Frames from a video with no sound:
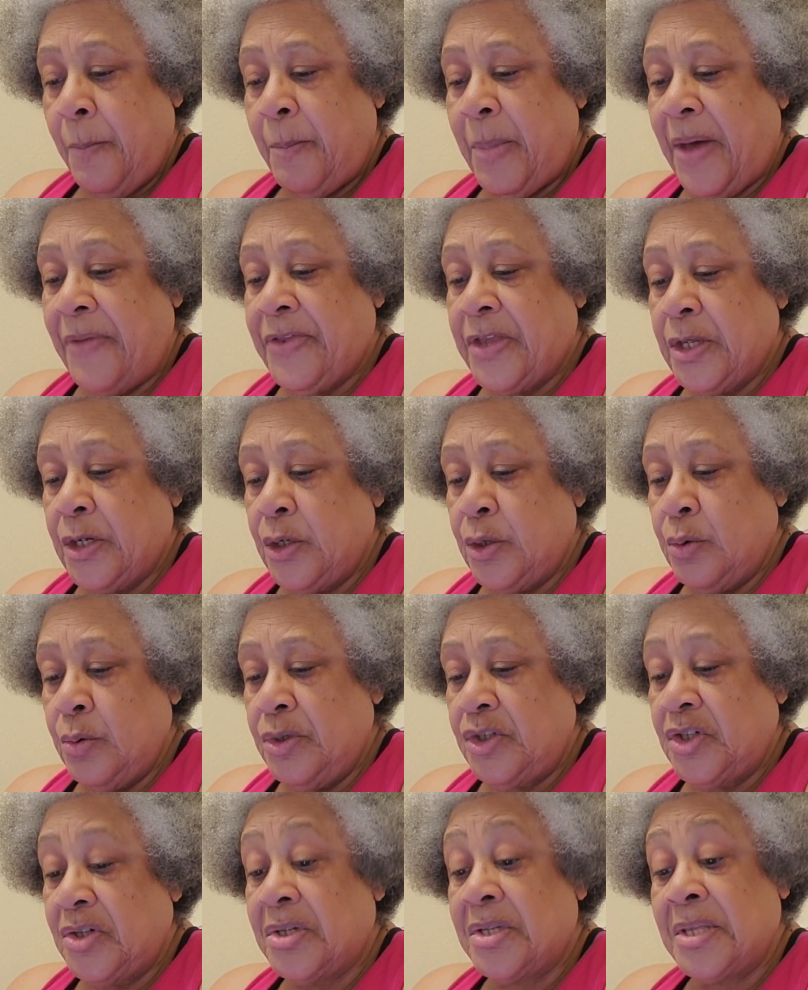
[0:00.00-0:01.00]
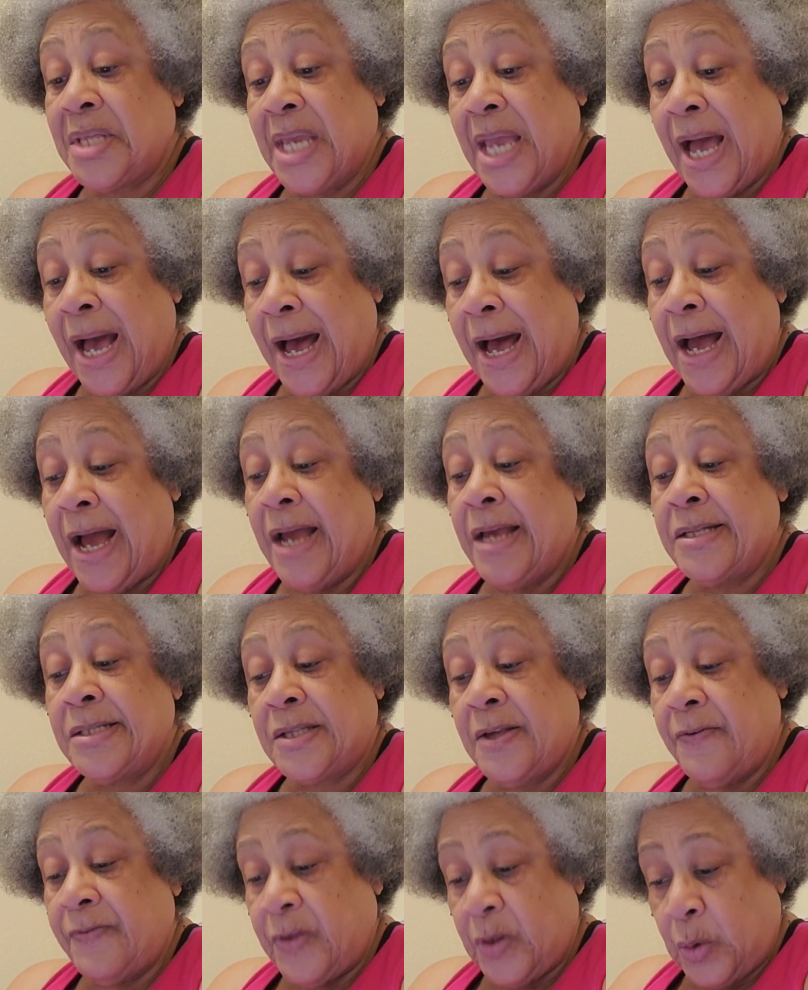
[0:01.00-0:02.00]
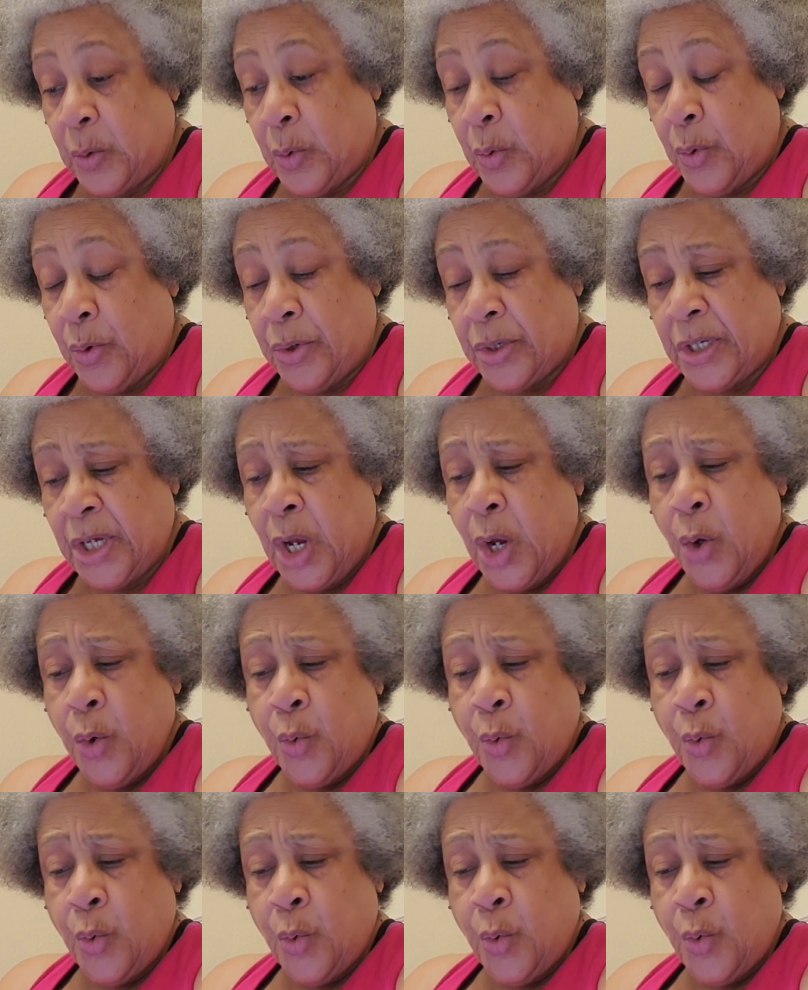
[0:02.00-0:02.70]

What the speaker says: by the allusion to the eyes of the Lord